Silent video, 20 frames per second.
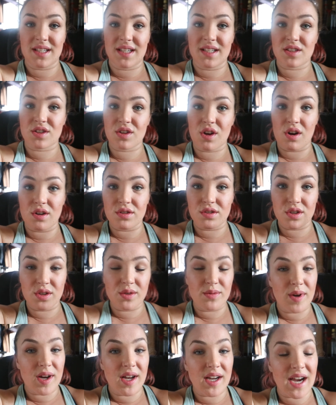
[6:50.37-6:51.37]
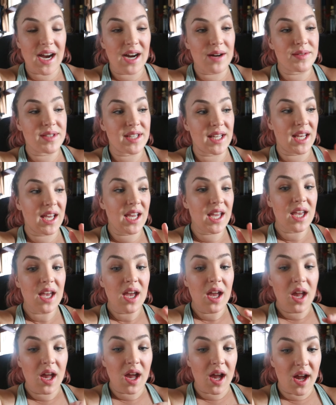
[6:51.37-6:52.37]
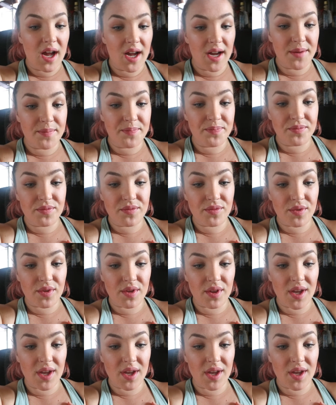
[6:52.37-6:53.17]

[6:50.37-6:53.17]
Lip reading: It's got 2 workouts in it, and